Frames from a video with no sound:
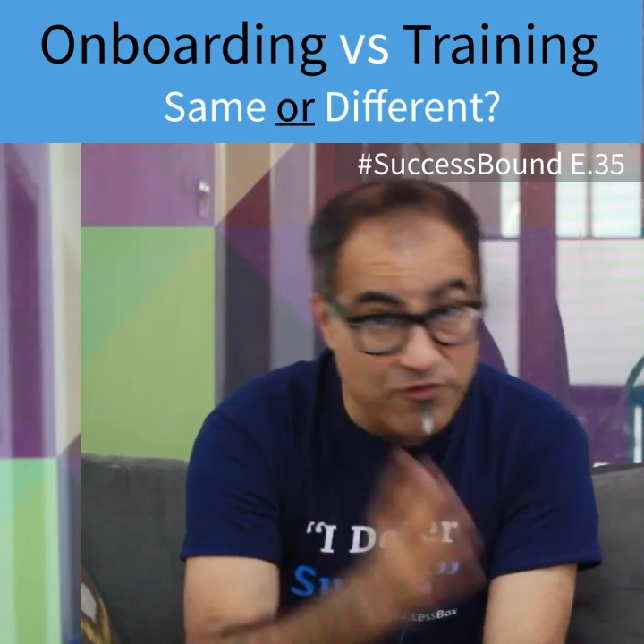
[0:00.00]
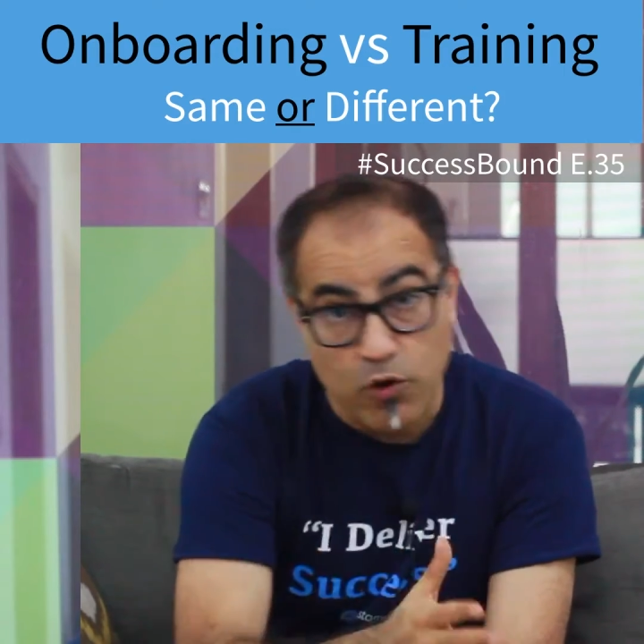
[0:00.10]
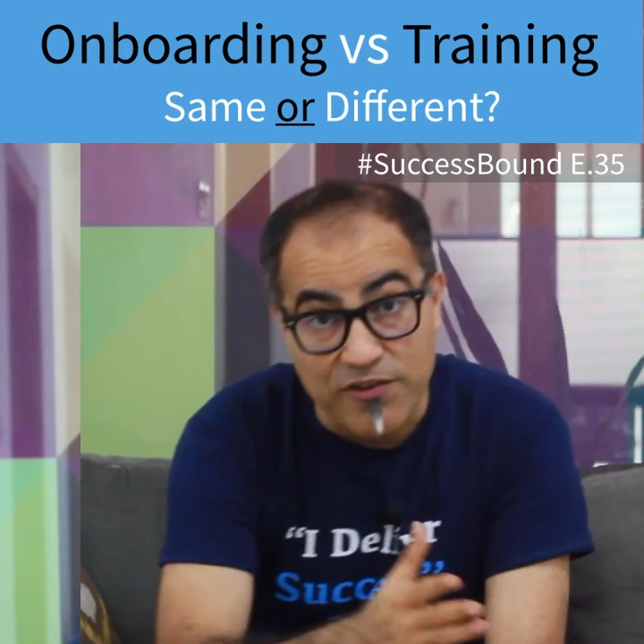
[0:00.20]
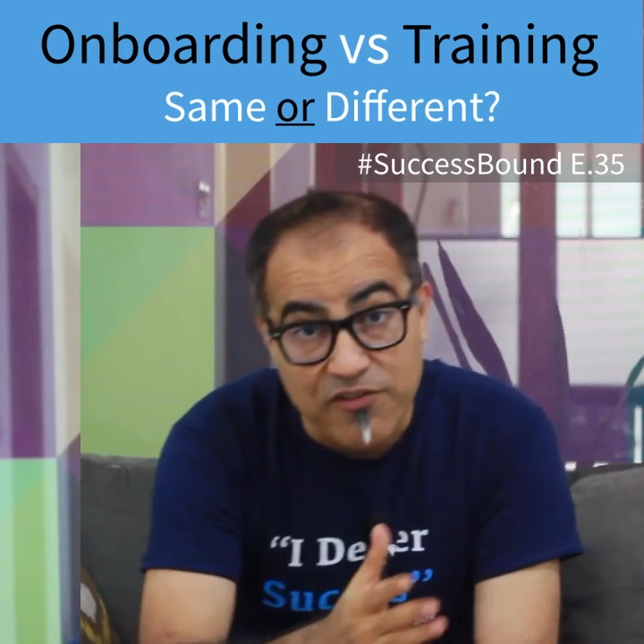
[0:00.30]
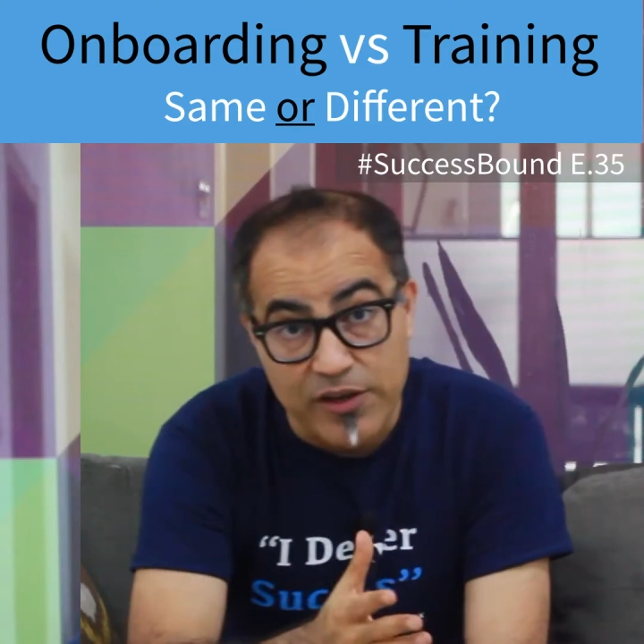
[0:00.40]

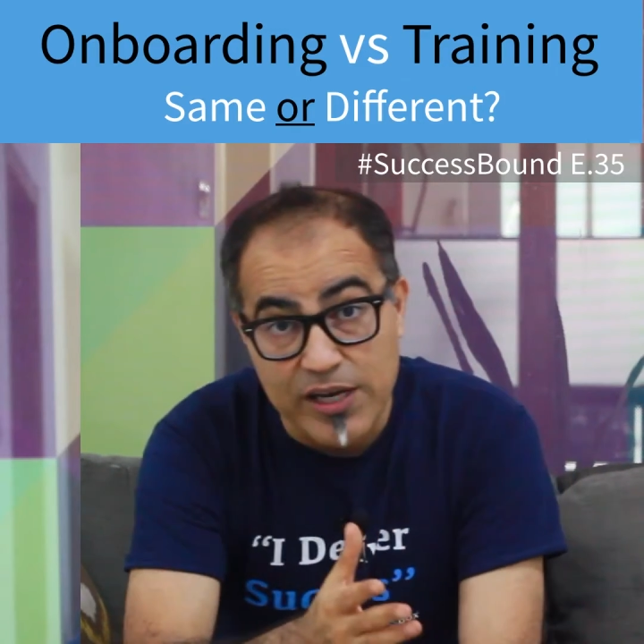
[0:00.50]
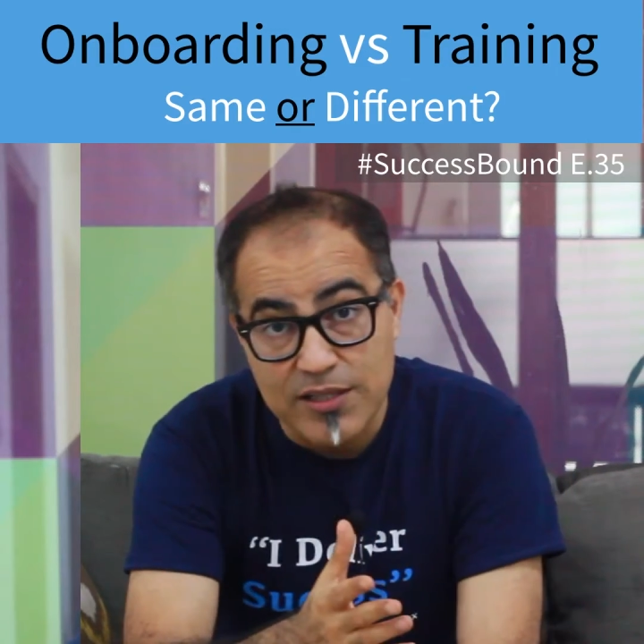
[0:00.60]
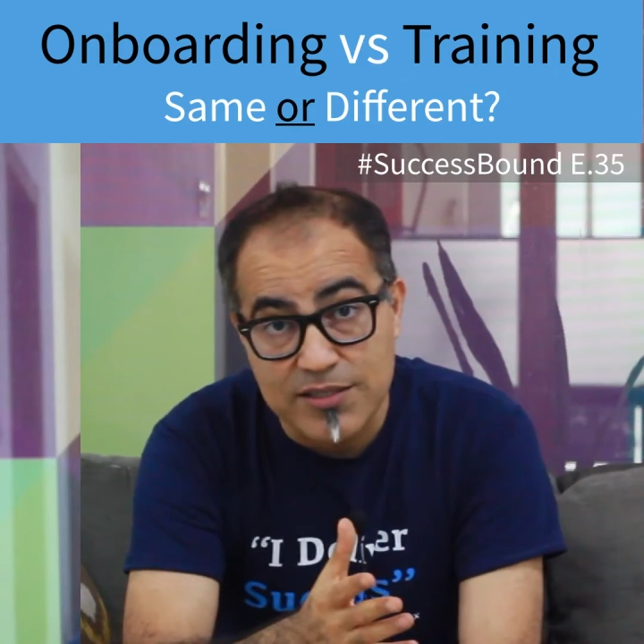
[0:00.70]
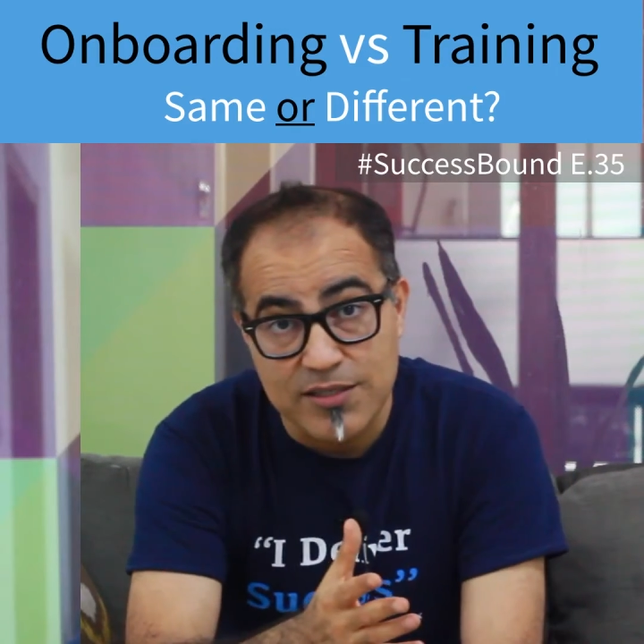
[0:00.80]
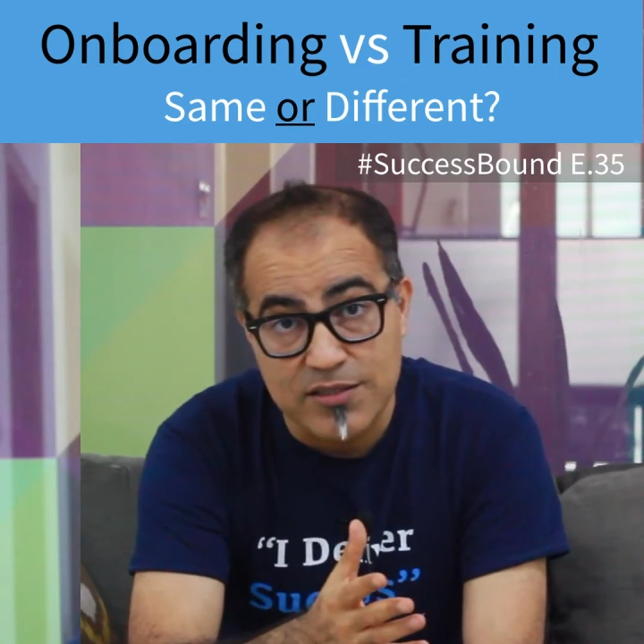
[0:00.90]
configuring
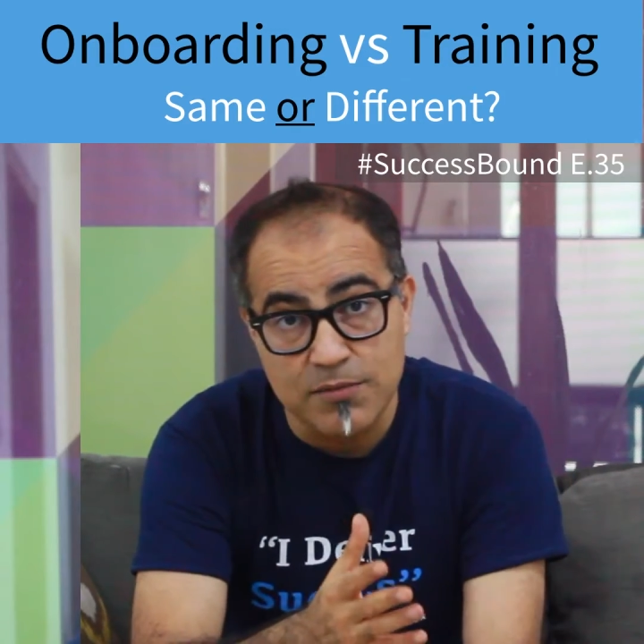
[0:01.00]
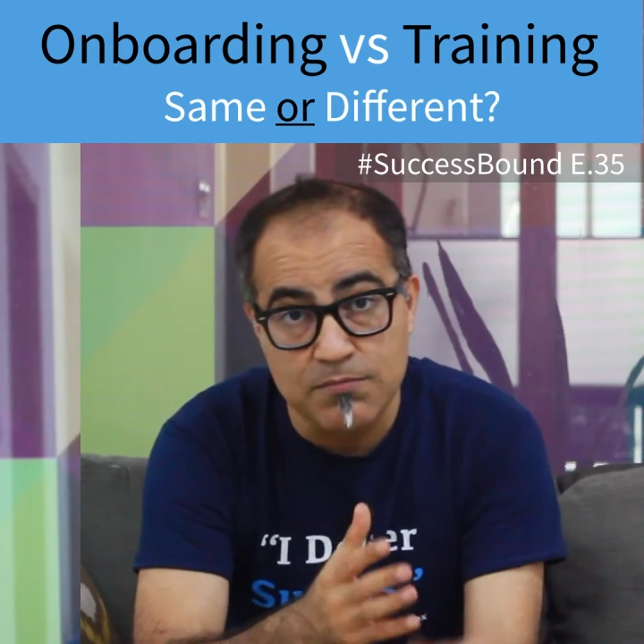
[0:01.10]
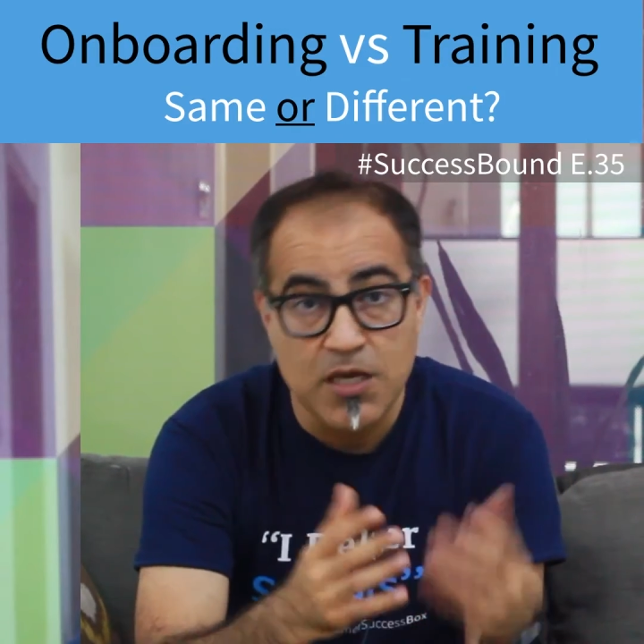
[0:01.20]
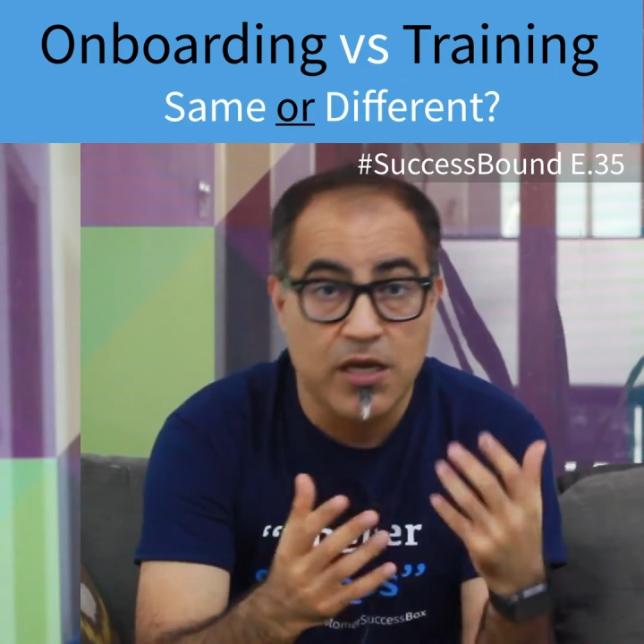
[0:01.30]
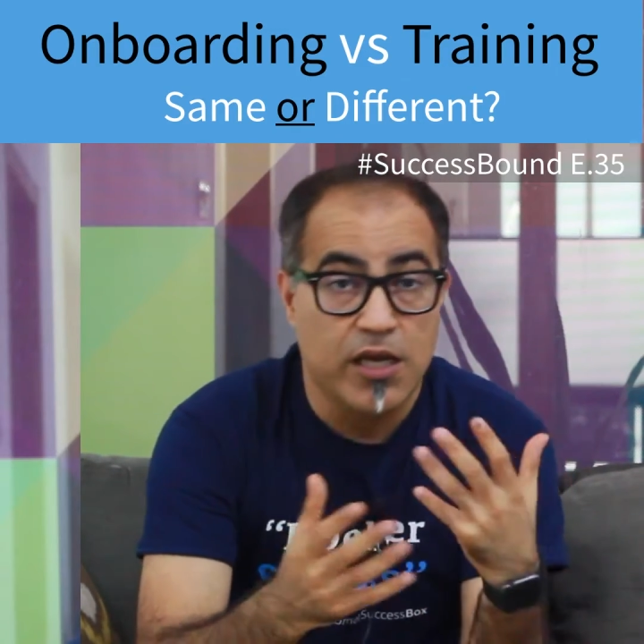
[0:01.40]
the system.